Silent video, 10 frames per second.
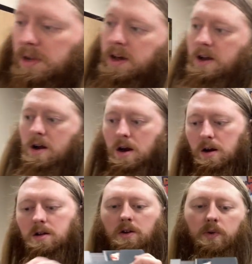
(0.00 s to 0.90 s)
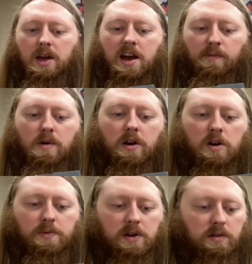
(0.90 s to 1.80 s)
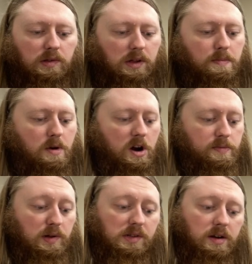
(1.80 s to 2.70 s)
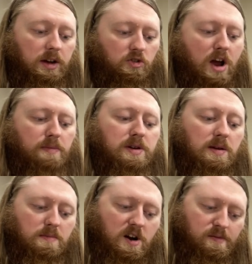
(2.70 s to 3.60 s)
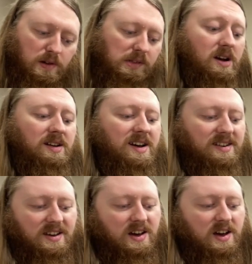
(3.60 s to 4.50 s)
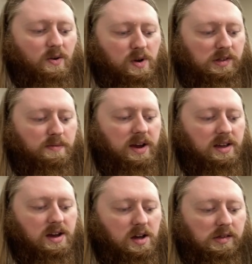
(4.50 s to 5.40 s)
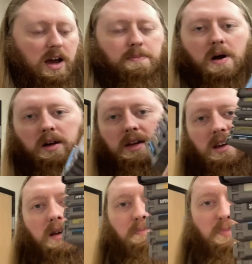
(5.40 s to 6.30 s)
layer, we have Mario Bros, Mario Bros Duck Hunt Track Meet, Mario Bros Duck Hunt, WrestleMania, Side Pocket, and